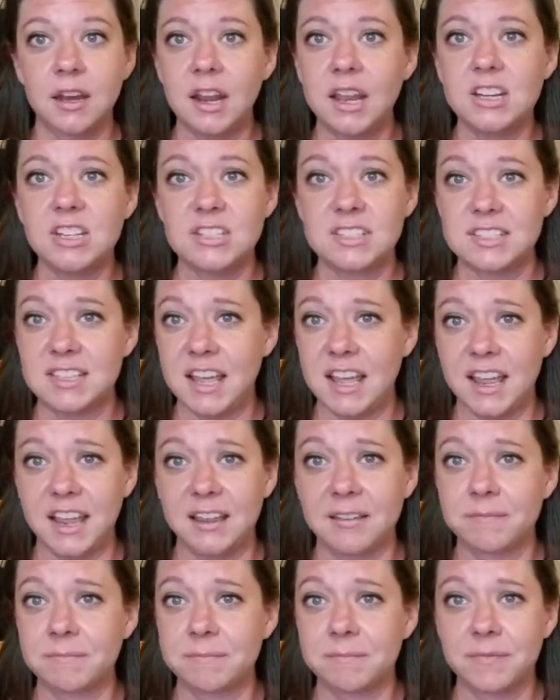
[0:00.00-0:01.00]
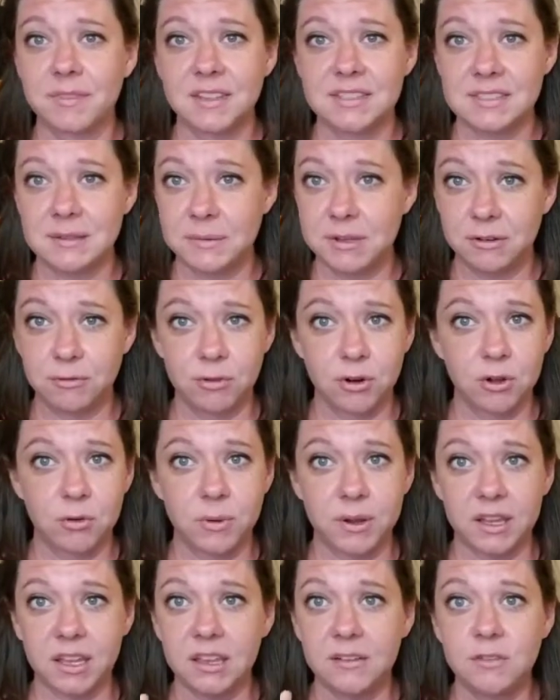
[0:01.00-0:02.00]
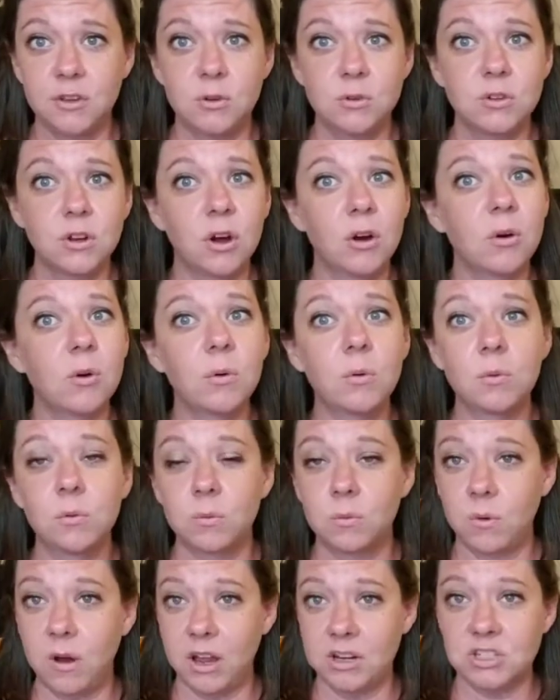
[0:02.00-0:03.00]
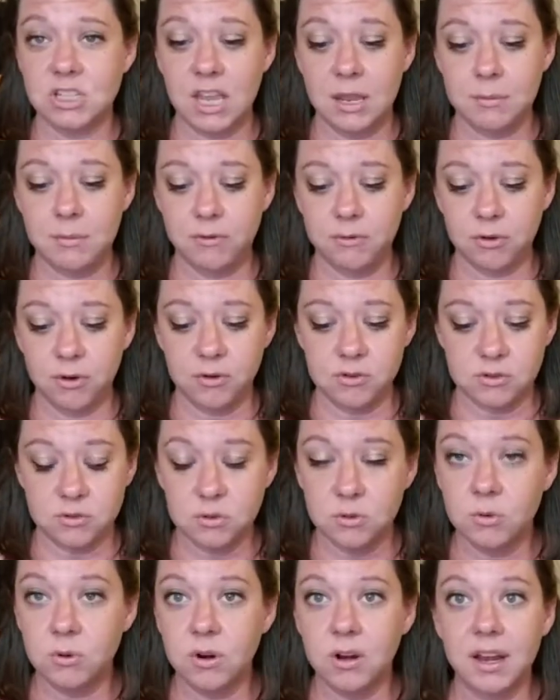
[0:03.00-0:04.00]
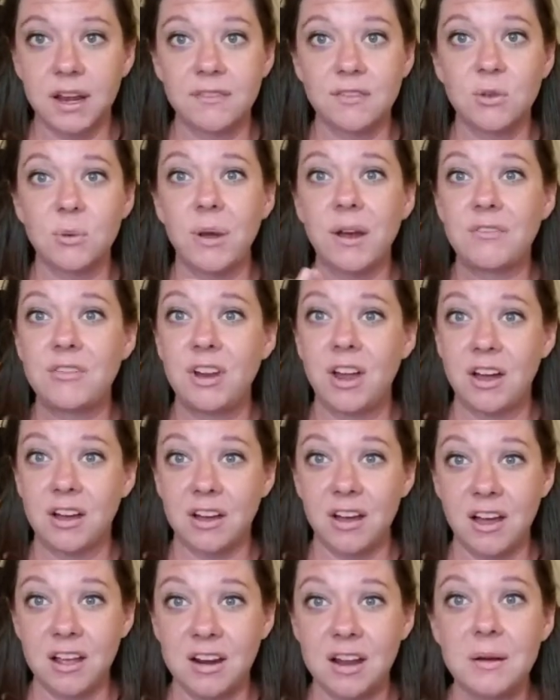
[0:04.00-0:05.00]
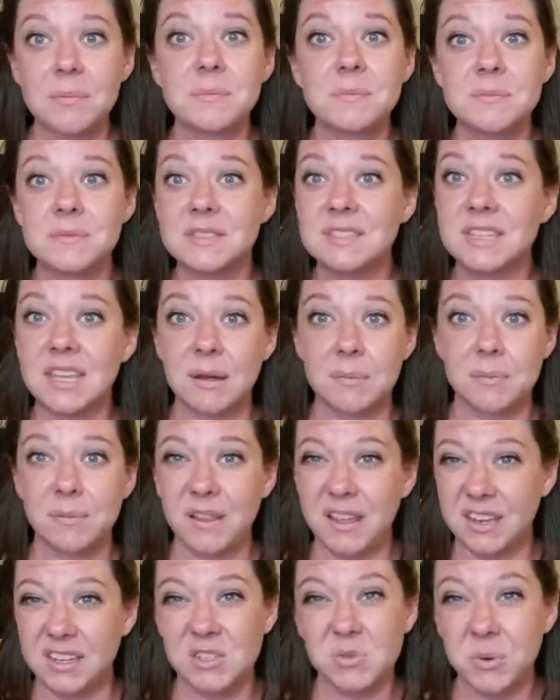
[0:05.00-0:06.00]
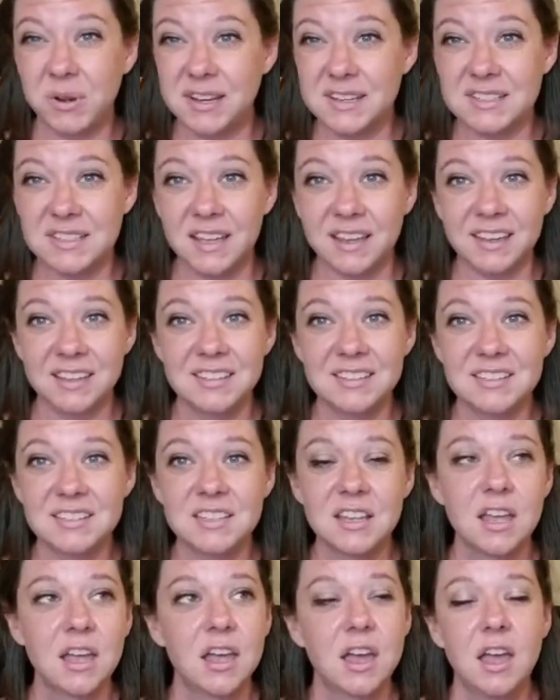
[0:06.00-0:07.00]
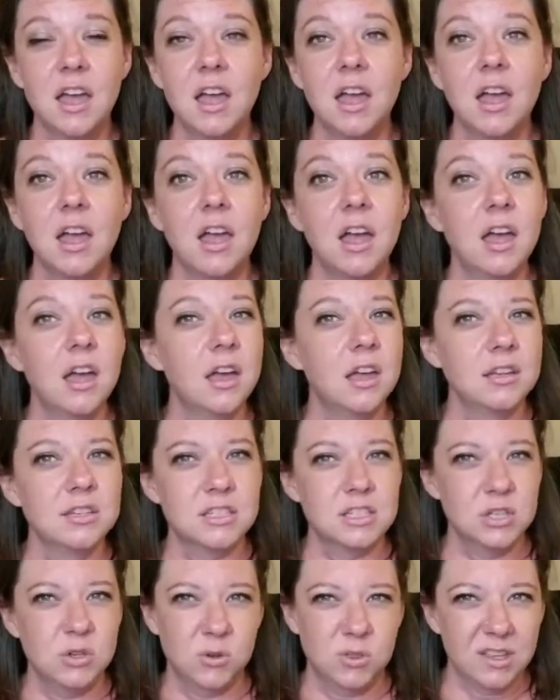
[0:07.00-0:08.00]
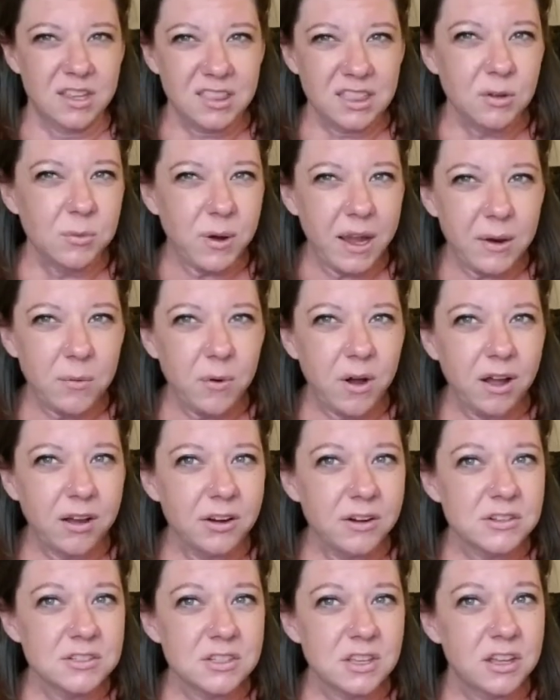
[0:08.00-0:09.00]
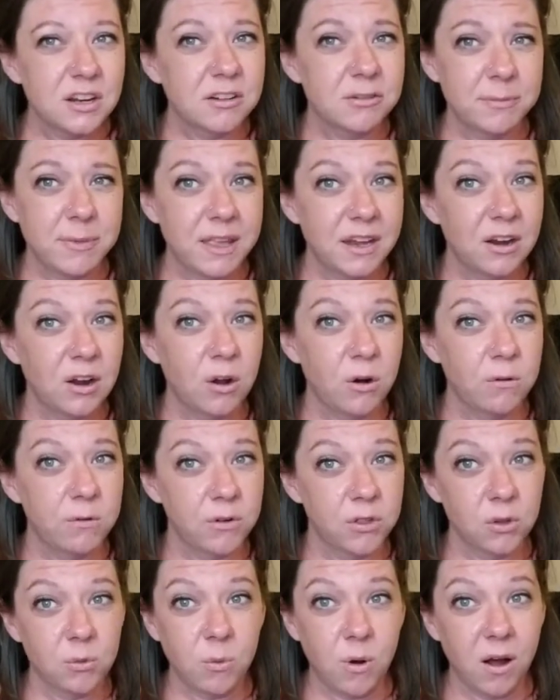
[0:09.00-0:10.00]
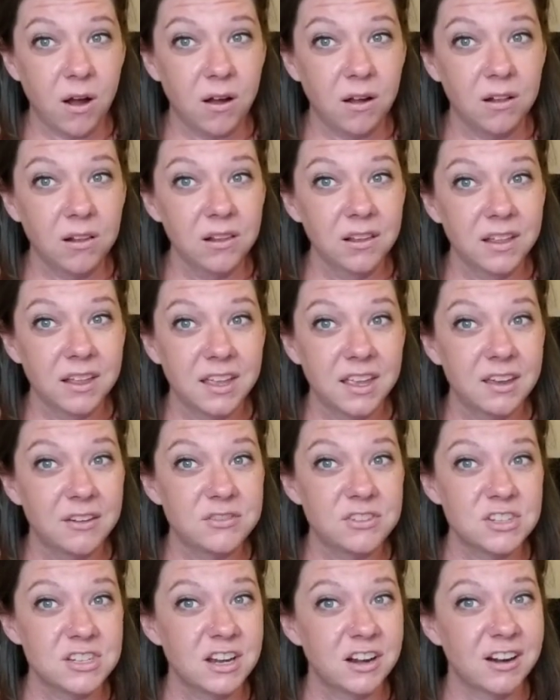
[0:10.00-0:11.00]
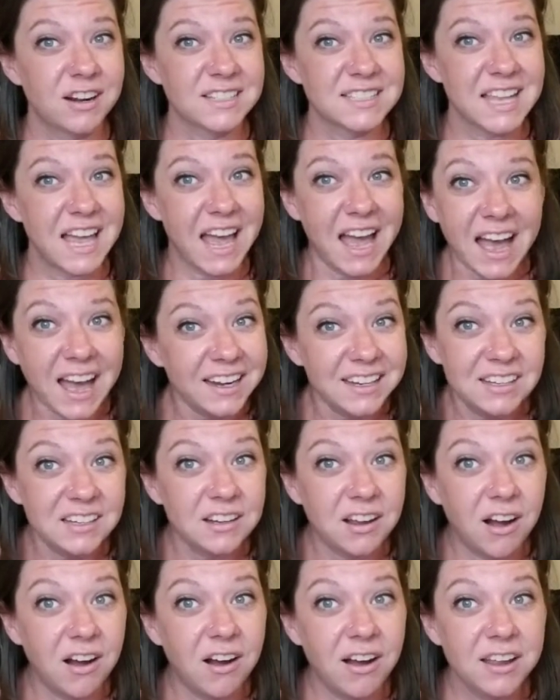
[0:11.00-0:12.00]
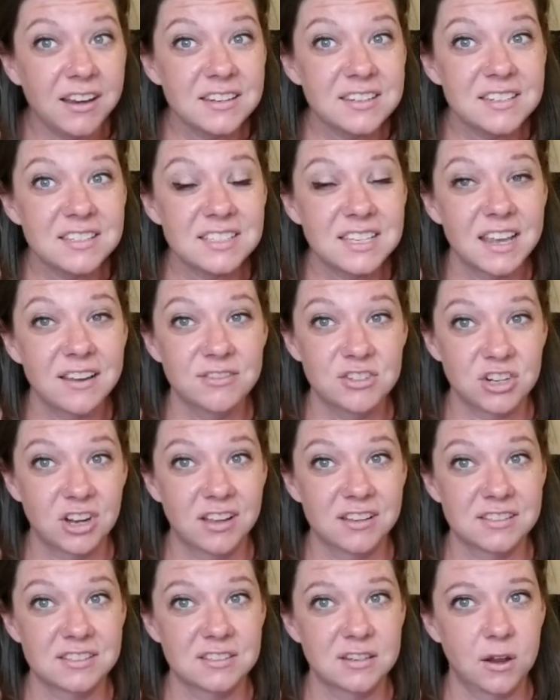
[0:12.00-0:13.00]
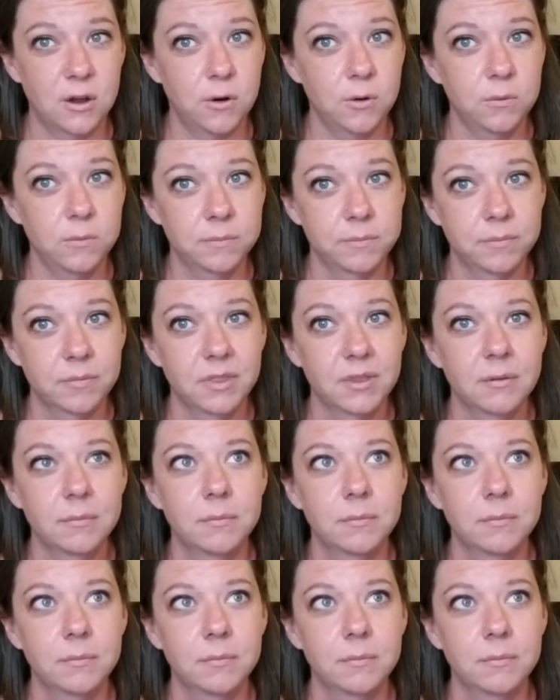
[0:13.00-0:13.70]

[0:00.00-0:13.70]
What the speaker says: Can I just say something real quick? If you don't watch Game of Thrones, or if you have not caught up, skip like 20 seconds. Do you think the White Walkers could have made it over the wall if Daenerys hadn't gone to save Jon Snow?